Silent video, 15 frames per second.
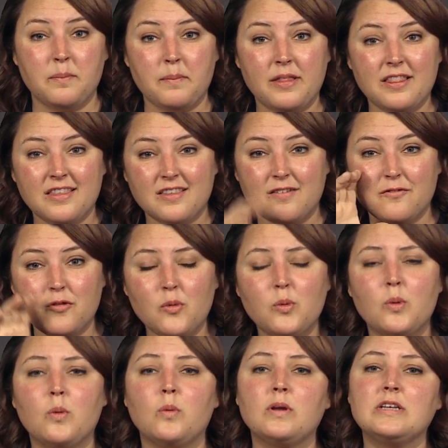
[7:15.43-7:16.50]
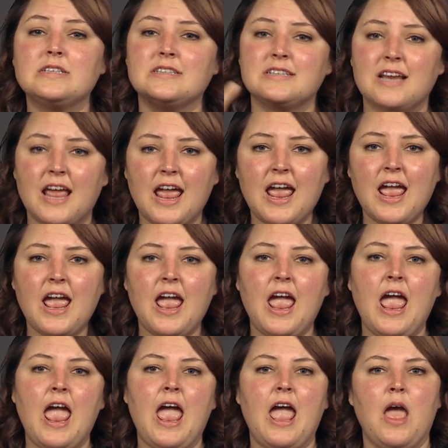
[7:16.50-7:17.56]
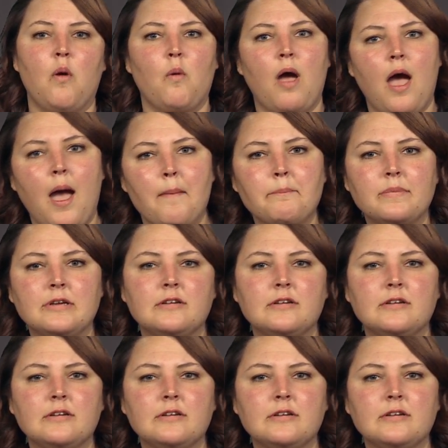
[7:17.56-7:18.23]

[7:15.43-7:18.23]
occasion, person who took the photo,